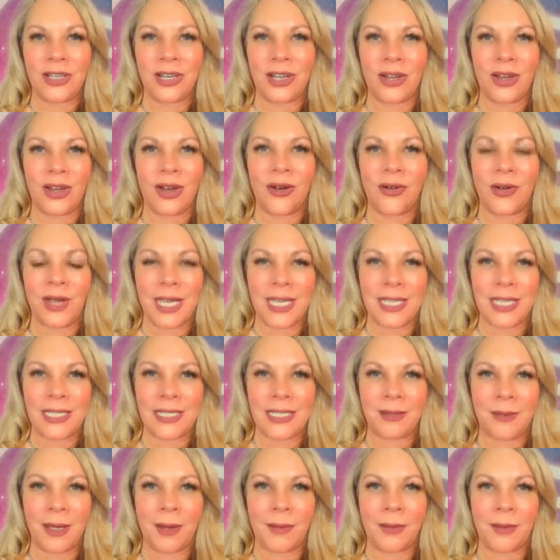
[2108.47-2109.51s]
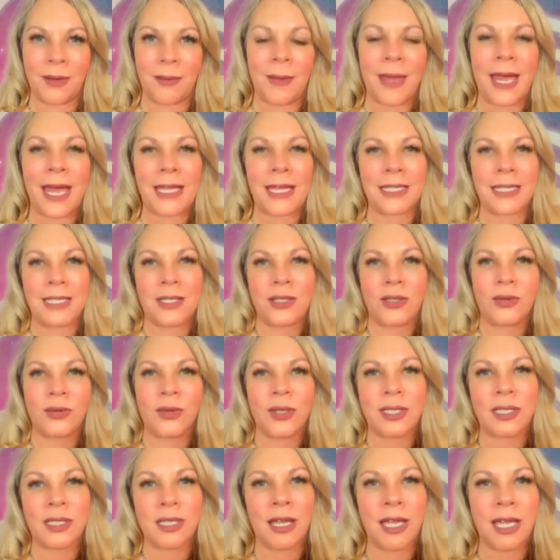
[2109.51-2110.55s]
to always to be able to pass these
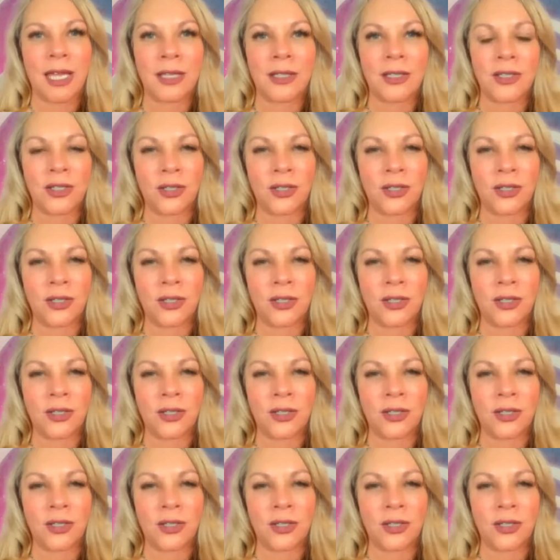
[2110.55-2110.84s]
tools on